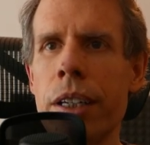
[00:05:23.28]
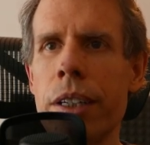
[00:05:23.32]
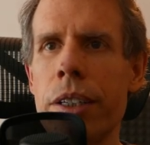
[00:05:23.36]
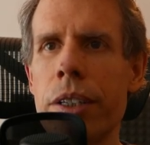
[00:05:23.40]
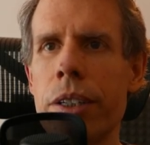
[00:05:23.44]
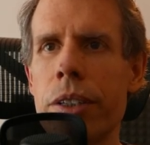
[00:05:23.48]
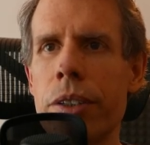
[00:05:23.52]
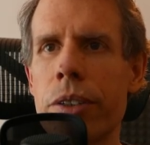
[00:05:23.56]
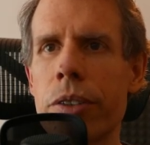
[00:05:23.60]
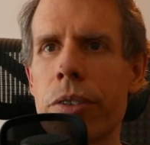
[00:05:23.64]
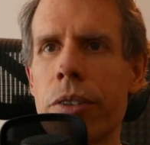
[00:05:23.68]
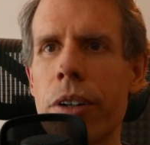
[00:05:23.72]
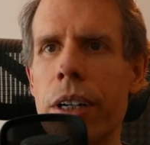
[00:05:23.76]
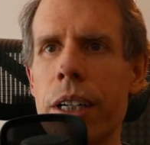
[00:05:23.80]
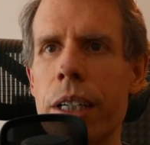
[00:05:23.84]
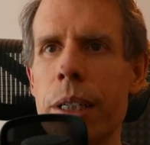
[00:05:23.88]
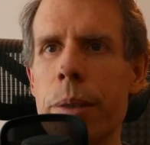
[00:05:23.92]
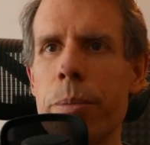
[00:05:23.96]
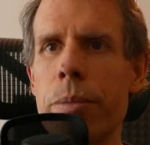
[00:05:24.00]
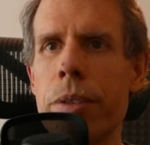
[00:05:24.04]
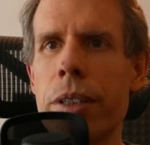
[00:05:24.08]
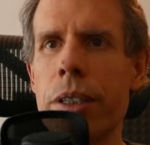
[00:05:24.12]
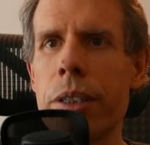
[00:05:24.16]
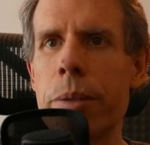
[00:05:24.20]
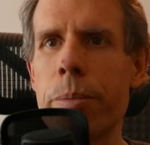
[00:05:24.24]

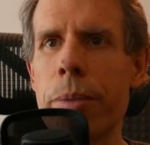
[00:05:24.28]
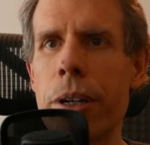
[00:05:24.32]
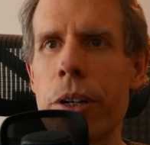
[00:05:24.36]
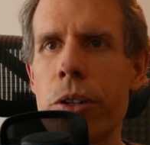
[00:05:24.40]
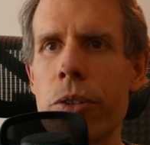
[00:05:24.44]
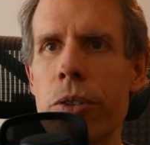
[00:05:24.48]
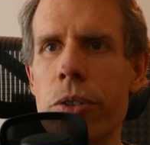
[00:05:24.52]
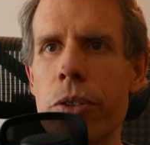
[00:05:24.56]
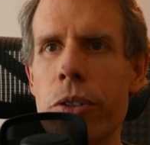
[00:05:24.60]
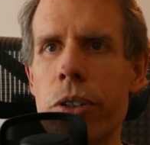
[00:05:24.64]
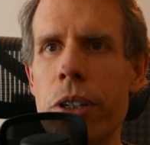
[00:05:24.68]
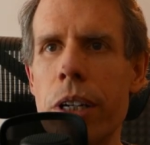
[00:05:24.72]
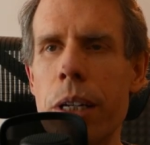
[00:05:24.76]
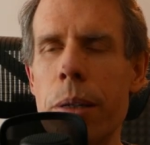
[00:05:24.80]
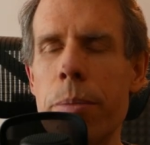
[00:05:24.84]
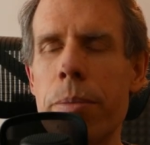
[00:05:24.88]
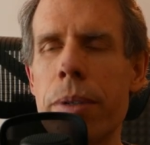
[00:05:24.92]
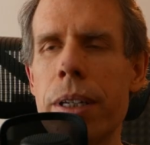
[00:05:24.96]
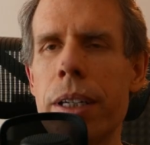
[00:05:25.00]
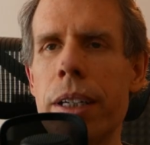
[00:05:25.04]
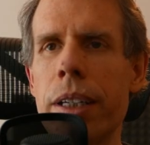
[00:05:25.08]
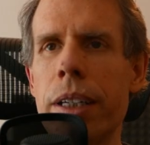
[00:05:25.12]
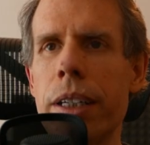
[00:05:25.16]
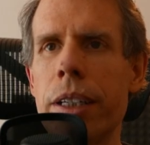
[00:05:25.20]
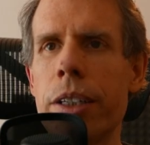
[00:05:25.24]
describe the spatial shape
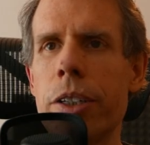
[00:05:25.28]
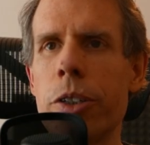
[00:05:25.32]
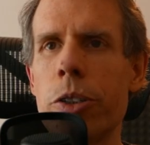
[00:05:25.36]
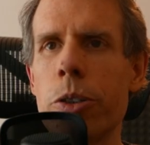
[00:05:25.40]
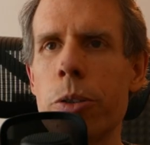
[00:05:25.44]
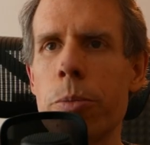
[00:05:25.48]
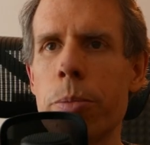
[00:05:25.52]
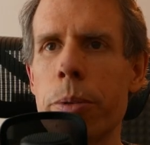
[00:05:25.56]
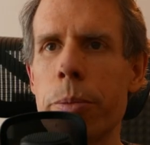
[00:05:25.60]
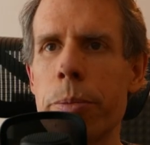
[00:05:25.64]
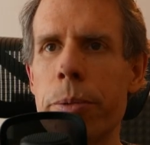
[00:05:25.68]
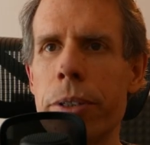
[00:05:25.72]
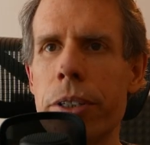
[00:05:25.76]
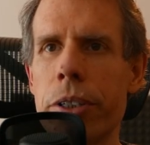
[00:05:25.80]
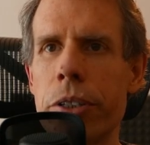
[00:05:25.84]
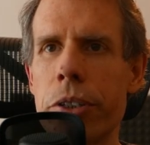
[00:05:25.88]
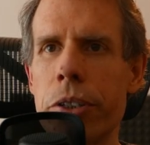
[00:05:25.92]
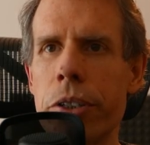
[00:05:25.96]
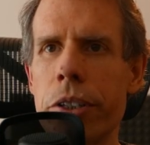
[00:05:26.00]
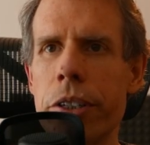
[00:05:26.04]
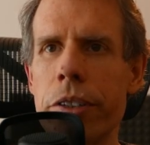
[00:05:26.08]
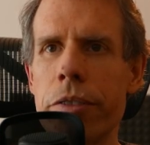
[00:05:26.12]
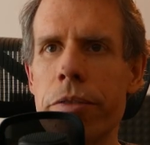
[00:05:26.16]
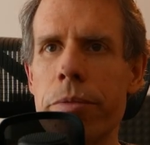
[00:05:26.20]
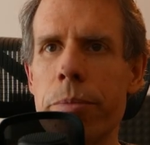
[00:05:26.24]
in a
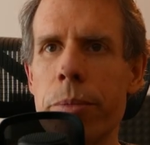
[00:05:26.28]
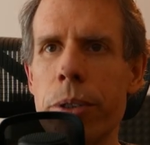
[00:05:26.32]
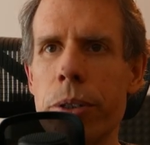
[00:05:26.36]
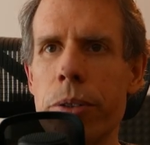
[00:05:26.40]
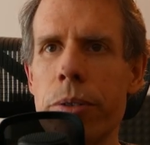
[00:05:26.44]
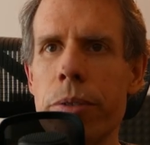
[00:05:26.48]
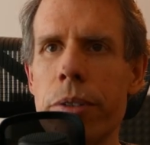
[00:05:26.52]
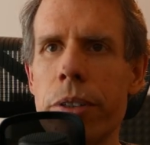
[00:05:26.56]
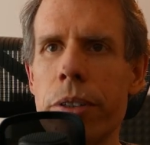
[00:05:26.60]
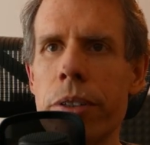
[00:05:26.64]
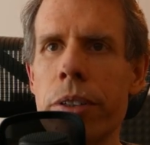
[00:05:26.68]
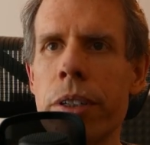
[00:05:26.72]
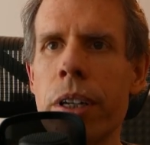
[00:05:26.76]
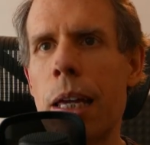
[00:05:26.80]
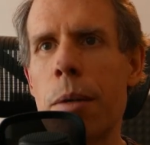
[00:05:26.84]
superposition of modes.